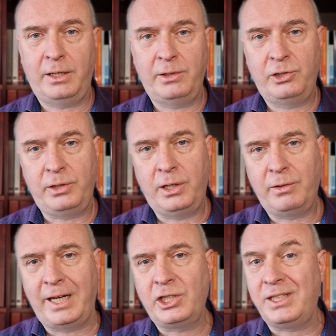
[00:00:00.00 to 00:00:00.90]
so you
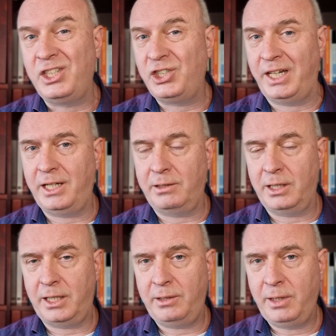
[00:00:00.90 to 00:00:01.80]
don't actually say it out
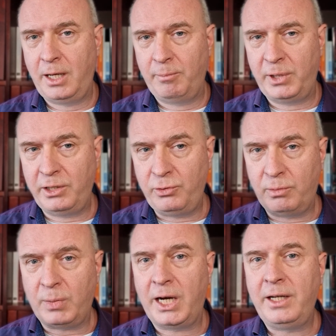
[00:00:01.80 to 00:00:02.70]
loud, but in
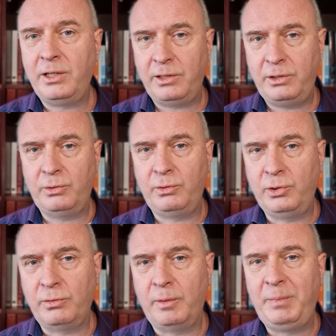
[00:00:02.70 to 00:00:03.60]
your mind,
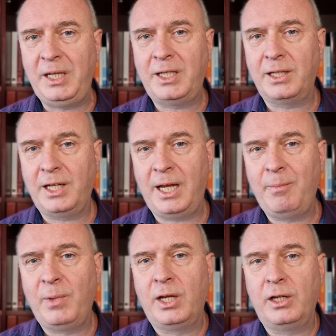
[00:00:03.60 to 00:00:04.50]
you repeat that
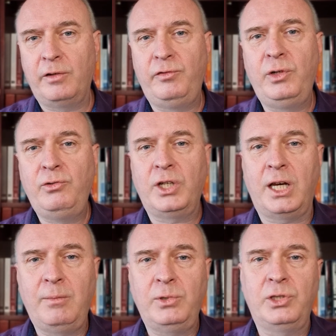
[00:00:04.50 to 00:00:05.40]
name a few
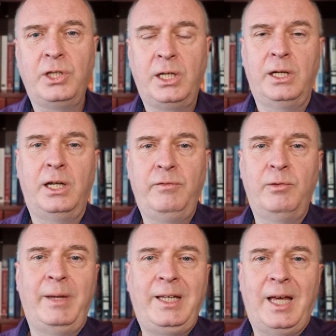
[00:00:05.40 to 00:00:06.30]
times. And if you
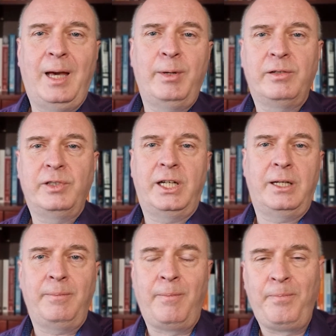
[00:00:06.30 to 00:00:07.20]
make a habit of
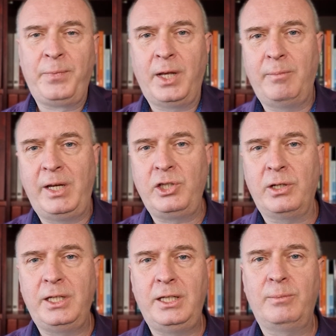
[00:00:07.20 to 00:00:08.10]
that, it makes
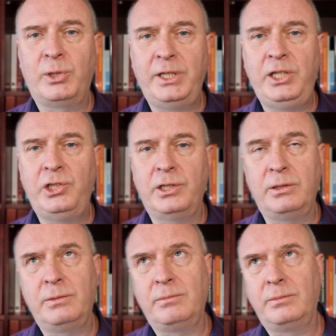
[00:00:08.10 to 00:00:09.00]
it a
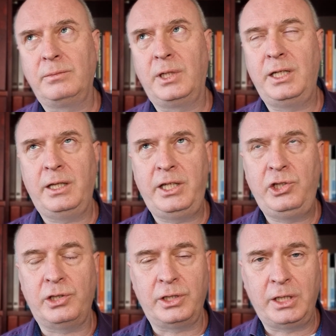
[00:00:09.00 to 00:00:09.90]
little
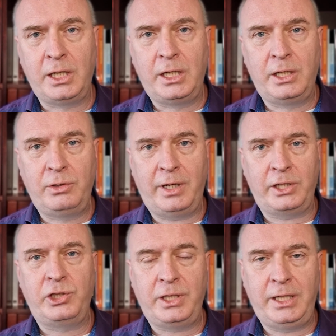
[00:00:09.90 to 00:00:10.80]
easier to
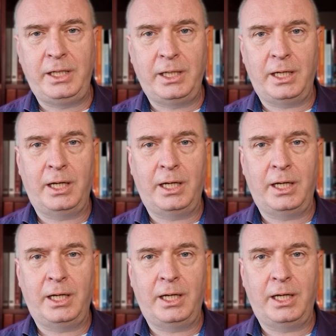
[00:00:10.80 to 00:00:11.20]
actually